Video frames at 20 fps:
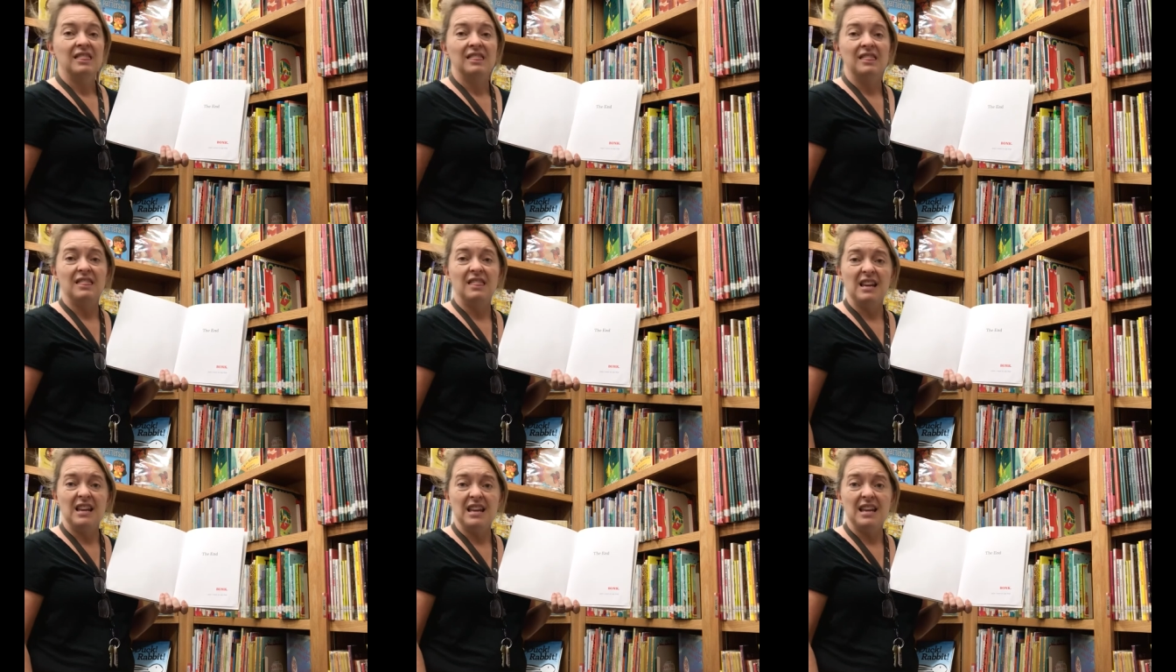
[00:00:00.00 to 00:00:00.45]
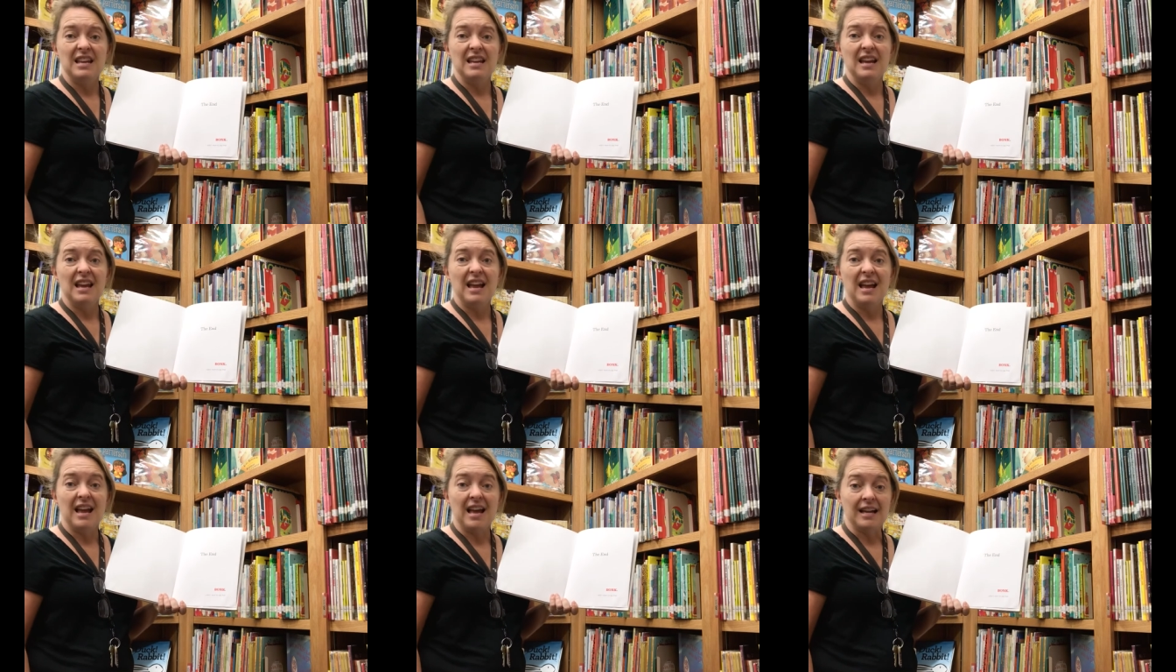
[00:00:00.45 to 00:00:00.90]
The
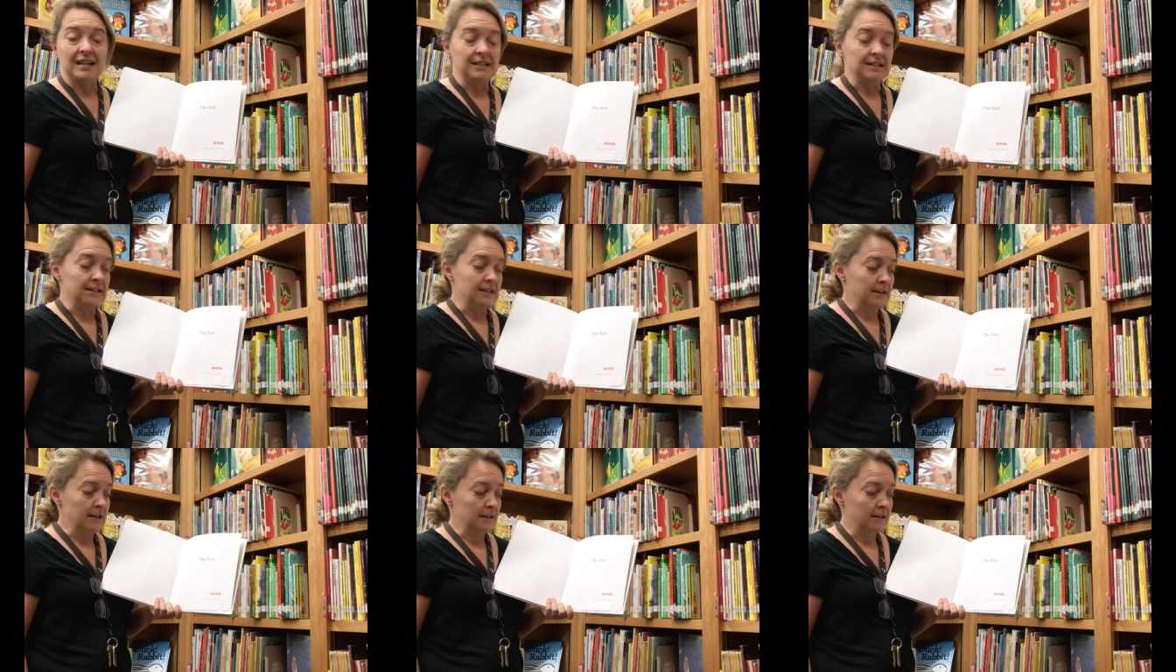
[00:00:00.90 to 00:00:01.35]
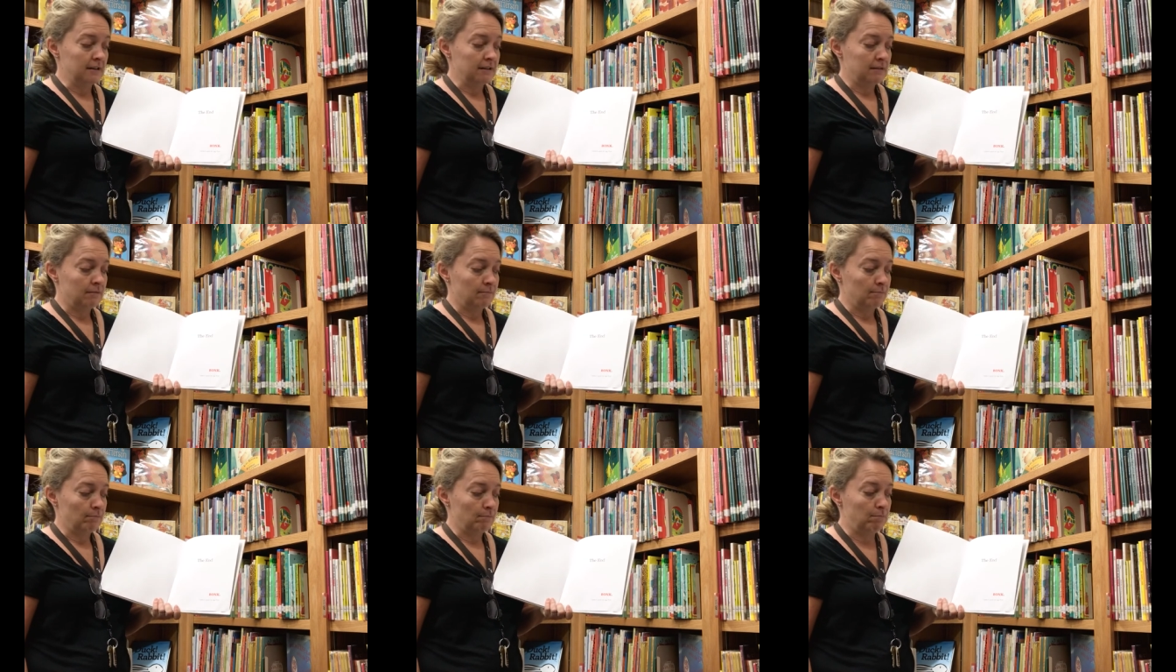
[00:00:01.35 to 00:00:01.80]
end.
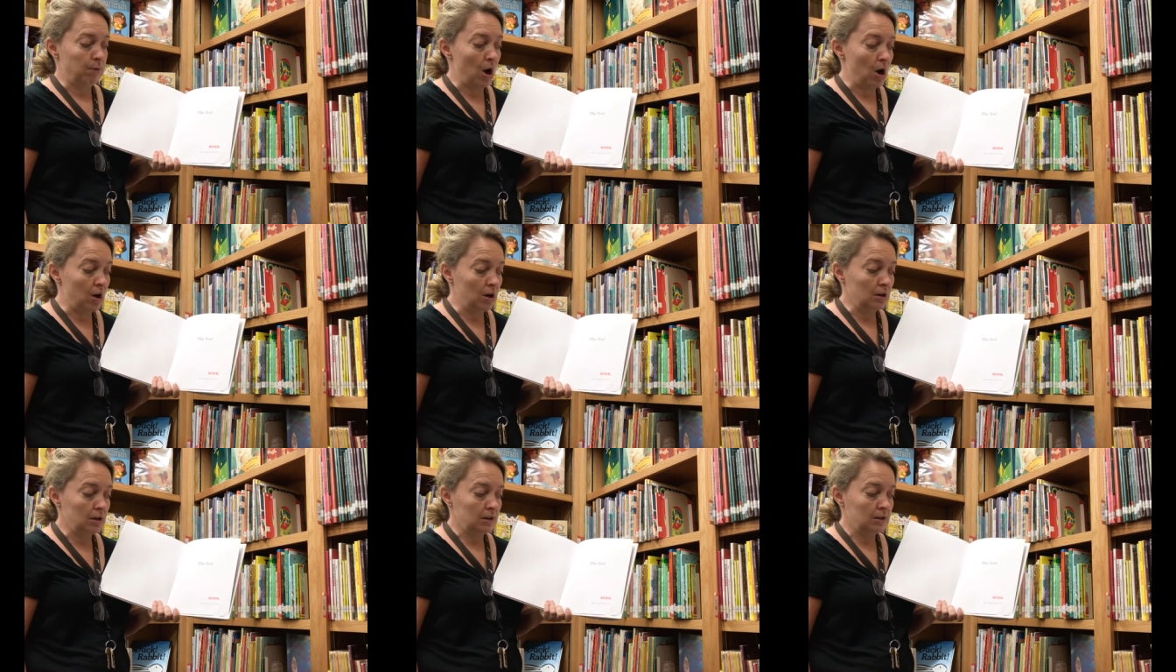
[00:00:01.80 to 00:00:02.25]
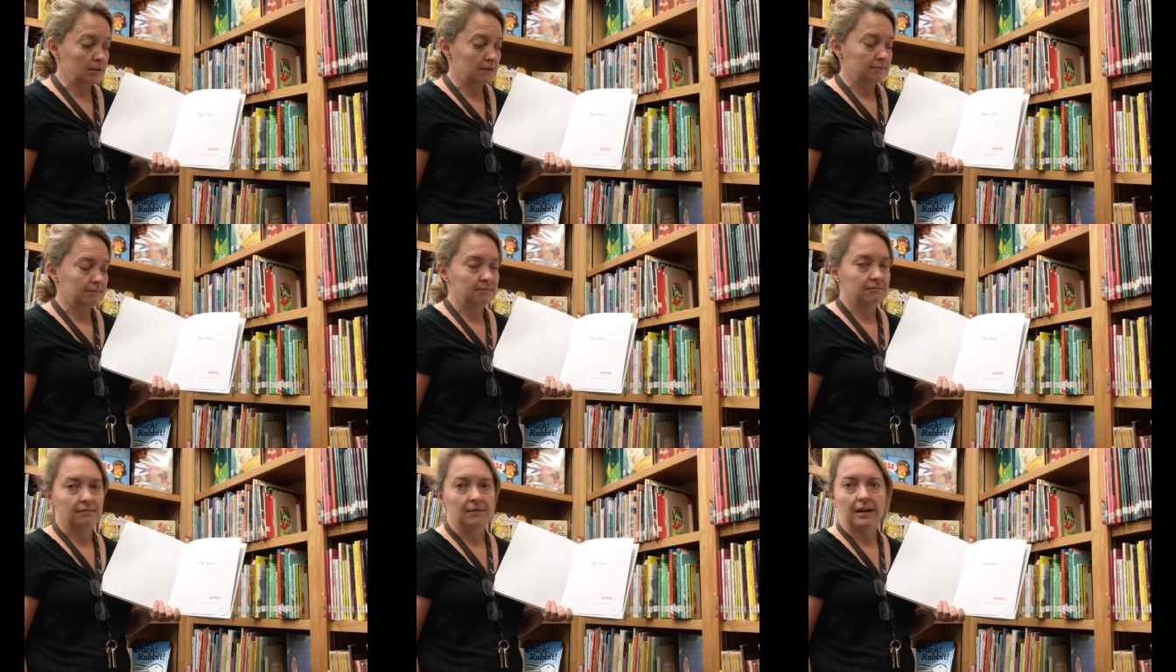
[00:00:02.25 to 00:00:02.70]
Bonk.
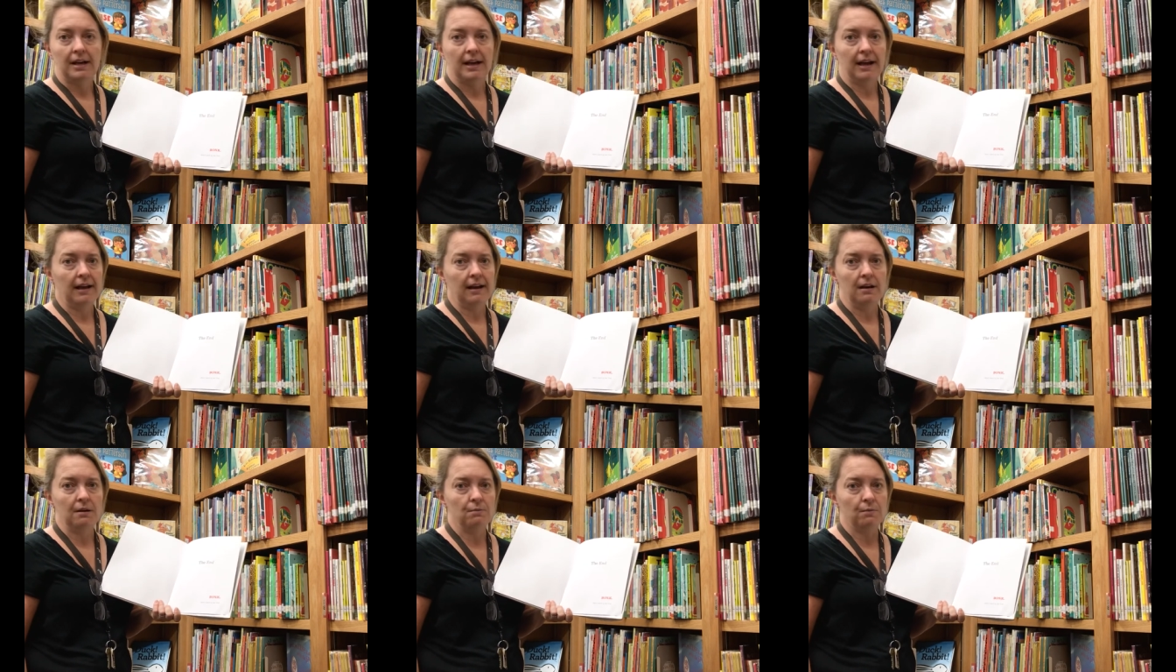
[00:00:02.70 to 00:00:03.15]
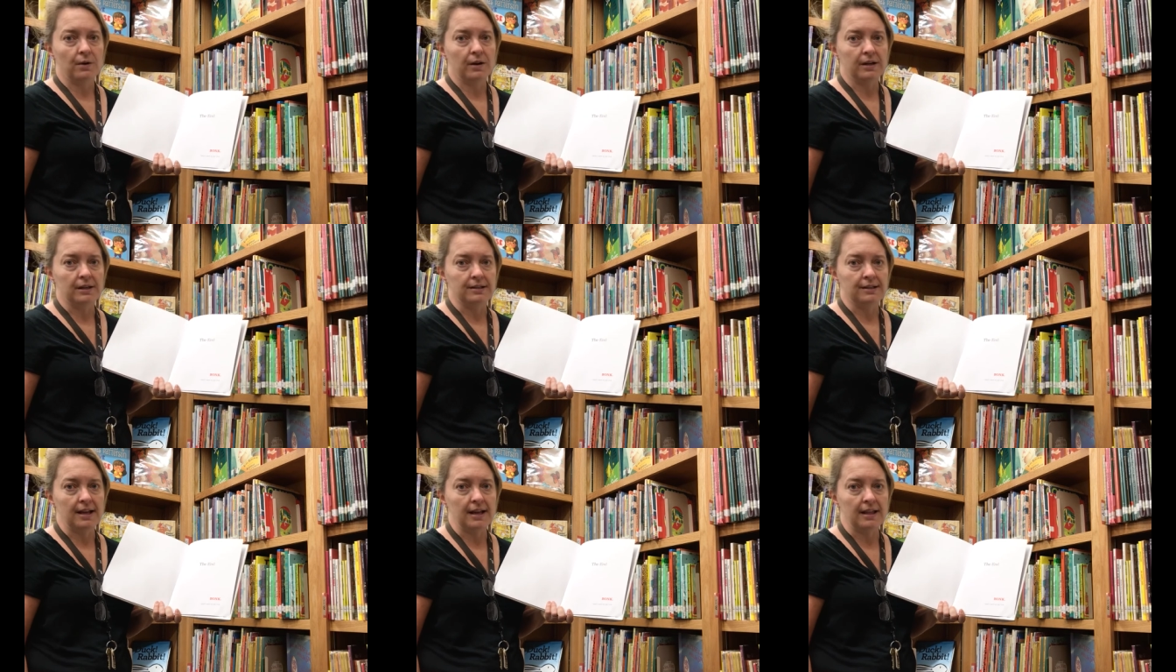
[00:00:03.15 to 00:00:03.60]
I didn't want to
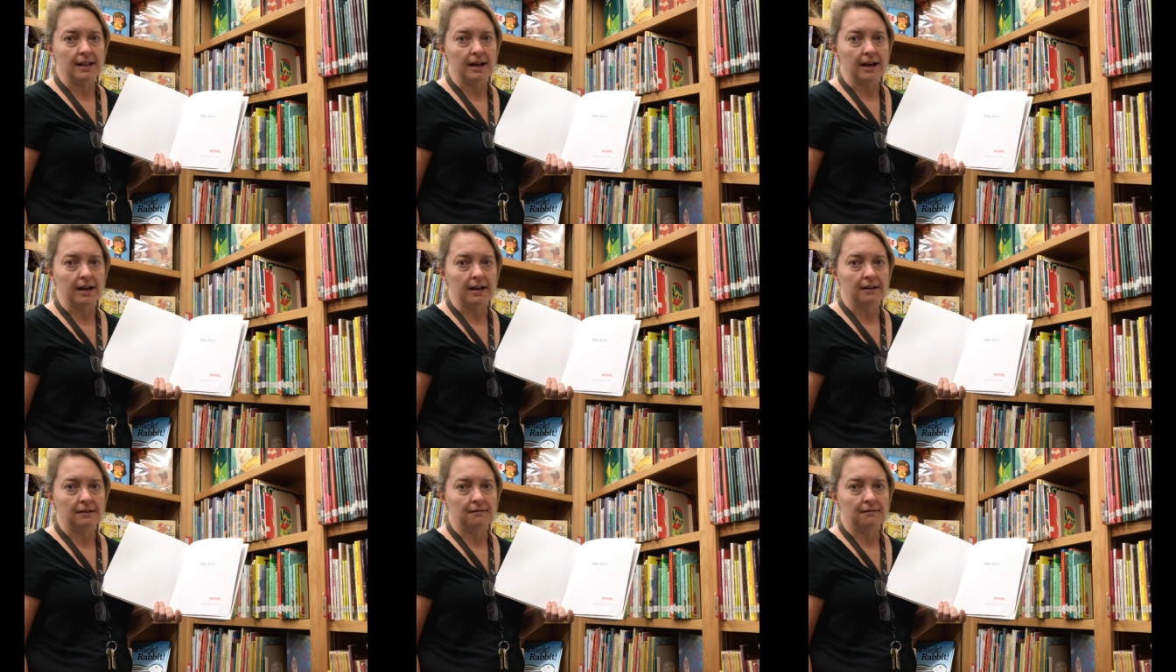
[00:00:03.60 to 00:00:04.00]
say that.